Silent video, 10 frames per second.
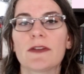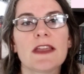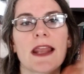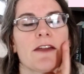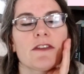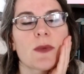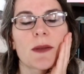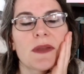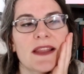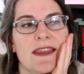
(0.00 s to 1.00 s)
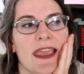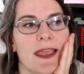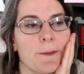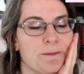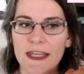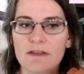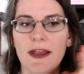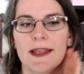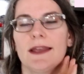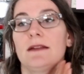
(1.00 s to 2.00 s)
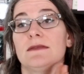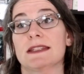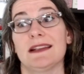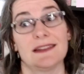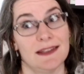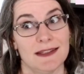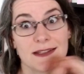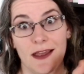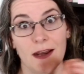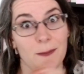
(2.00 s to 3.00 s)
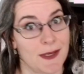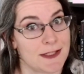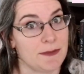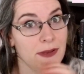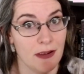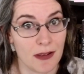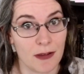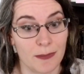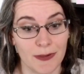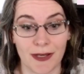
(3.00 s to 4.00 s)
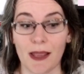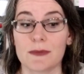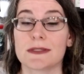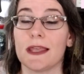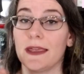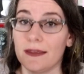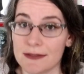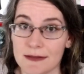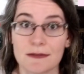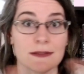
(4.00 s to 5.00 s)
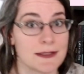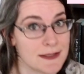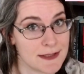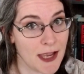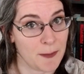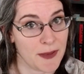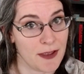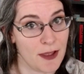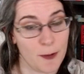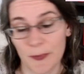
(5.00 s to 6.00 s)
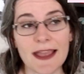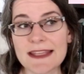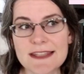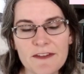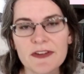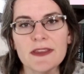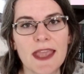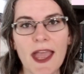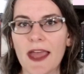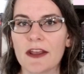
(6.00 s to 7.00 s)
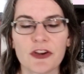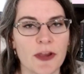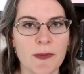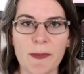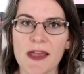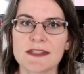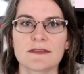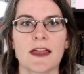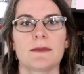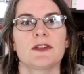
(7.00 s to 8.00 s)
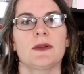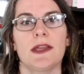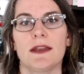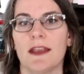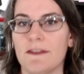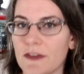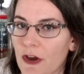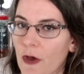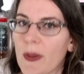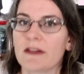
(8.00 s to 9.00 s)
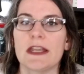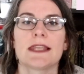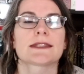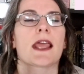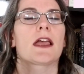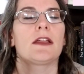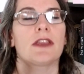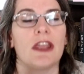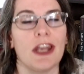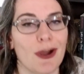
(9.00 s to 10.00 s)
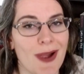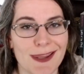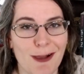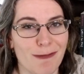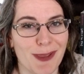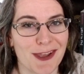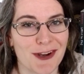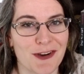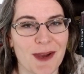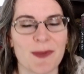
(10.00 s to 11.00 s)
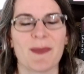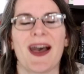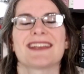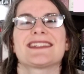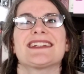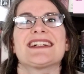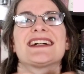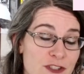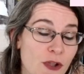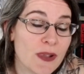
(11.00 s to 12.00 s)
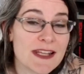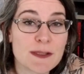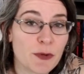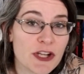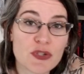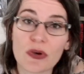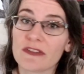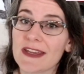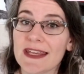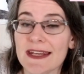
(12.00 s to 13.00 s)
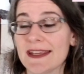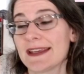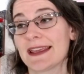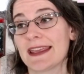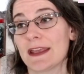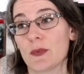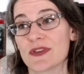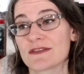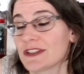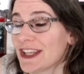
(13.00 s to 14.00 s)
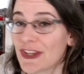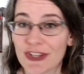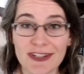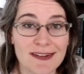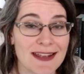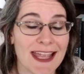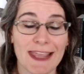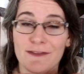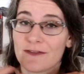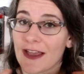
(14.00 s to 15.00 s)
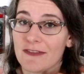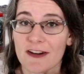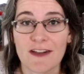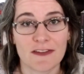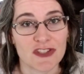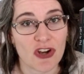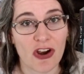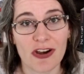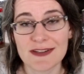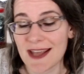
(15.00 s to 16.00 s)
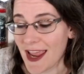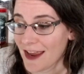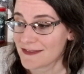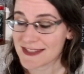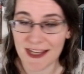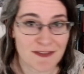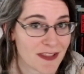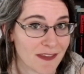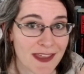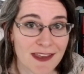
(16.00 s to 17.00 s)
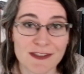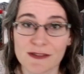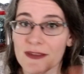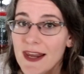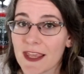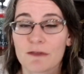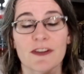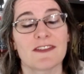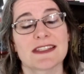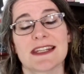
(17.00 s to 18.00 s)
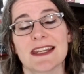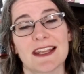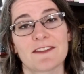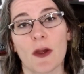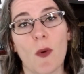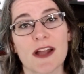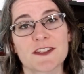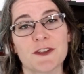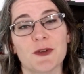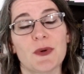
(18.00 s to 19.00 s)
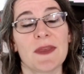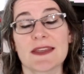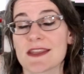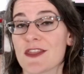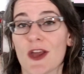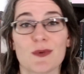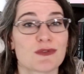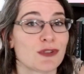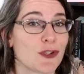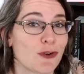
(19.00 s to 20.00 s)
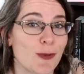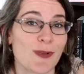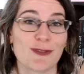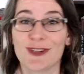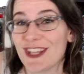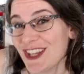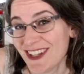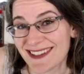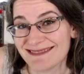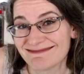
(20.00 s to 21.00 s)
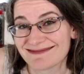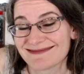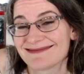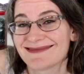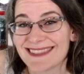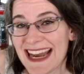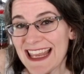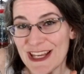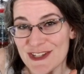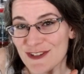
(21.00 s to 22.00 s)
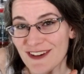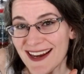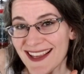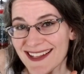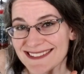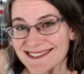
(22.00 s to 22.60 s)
of it after we had played the game. He read it and was like, this kind of messed me up. And I was like, sign me up. It definitely had a creepypasta vibe to it. If you know my reading style, you know I love me a good creepypasta. So it is a pretty short read. It was really good. I gave it 5 out of 5 stars. I have saved the link so that I can revisit it if I want to, because I thought it was really creepy and really good. And I think you should read it.